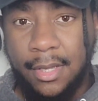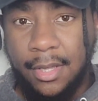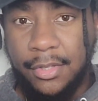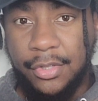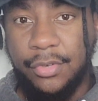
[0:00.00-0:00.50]

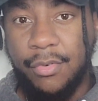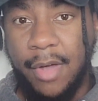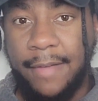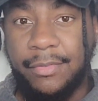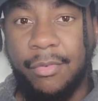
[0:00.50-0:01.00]
You
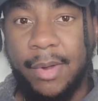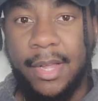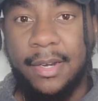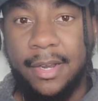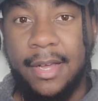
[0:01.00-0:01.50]
have to
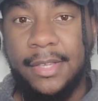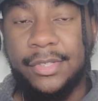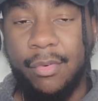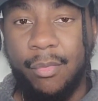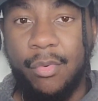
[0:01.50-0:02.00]
recognize
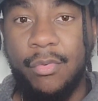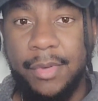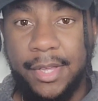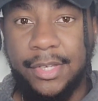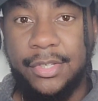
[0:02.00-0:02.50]
the
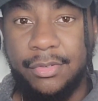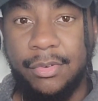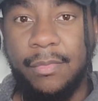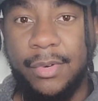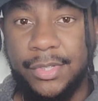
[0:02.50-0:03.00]
root
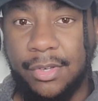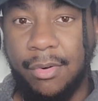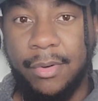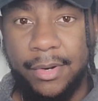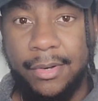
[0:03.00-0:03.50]
issue of what's
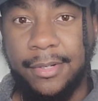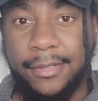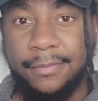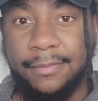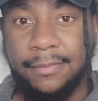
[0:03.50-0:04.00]
going
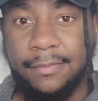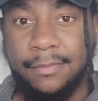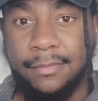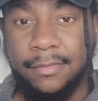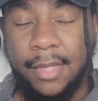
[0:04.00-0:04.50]
on.
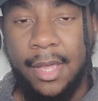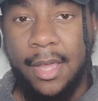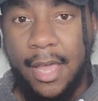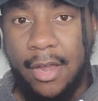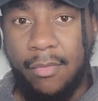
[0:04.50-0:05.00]

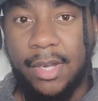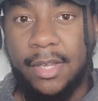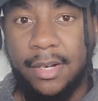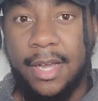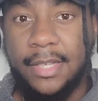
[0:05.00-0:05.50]
And
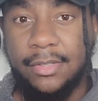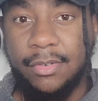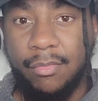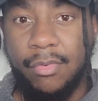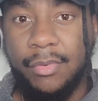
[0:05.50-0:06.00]
recognizing the
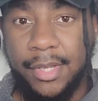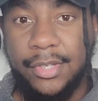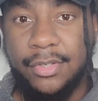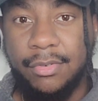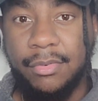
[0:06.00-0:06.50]
root
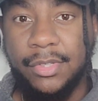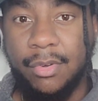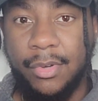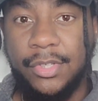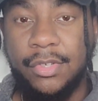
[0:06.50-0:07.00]
issue is
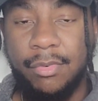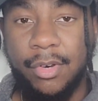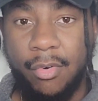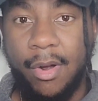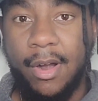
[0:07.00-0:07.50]
going to
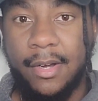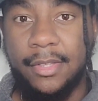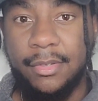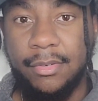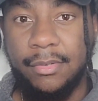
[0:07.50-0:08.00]

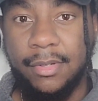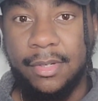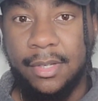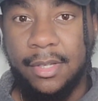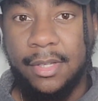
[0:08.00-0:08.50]
require you
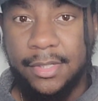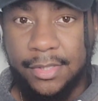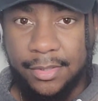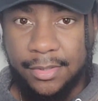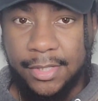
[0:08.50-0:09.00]

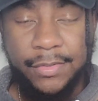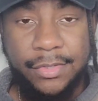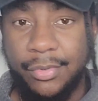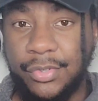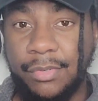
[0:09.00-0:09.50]
to leave
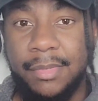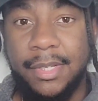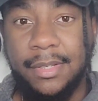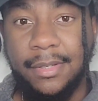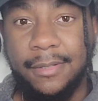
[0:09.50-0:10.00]
social
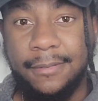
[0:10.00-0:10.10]
media.